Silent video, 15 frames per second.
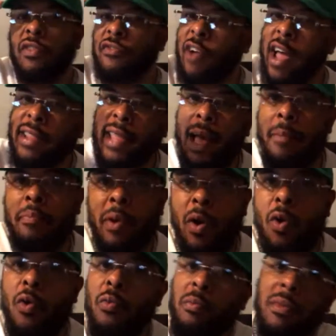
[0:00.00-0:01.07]
Rewrite that
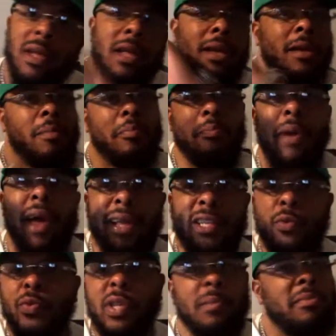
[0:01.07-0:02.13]
poem. Practice
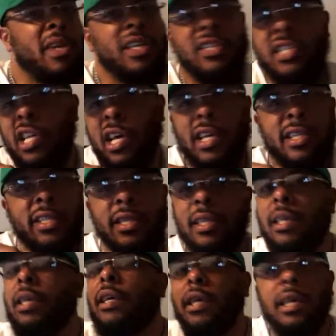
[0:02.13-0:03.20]
with them nunchucks.
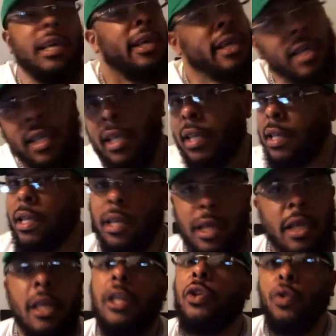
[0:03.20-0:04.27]

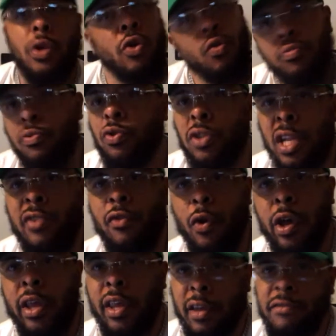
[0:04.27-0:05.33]
You the new Bruce
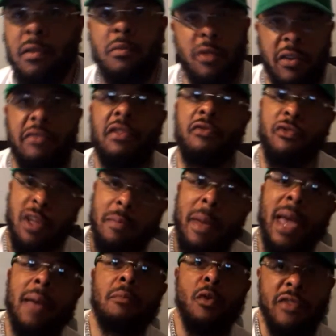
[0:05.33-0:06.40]
Leroy. If the
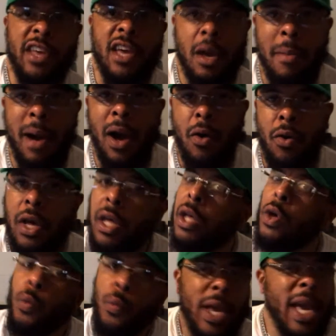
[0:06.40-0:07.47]
remake movie come out,
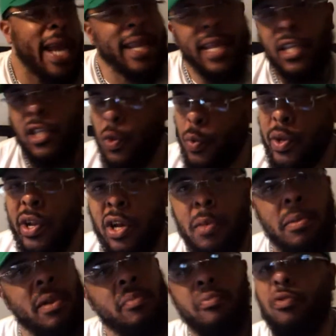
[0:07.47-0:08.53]
we got to get you in there to
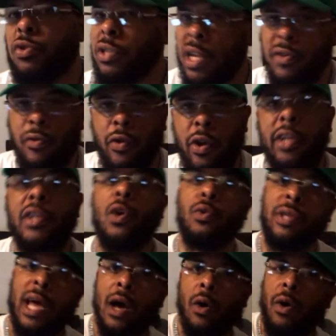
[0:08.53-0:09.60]
be Bruce Leroy, no
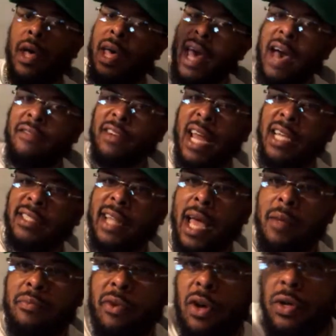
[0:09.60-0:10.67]
doubt. Have a nice
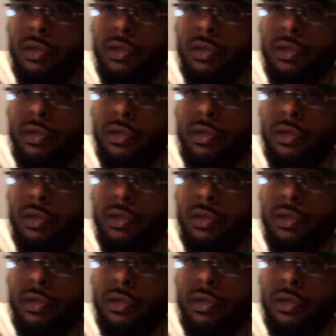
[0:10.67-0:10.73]
night, bro.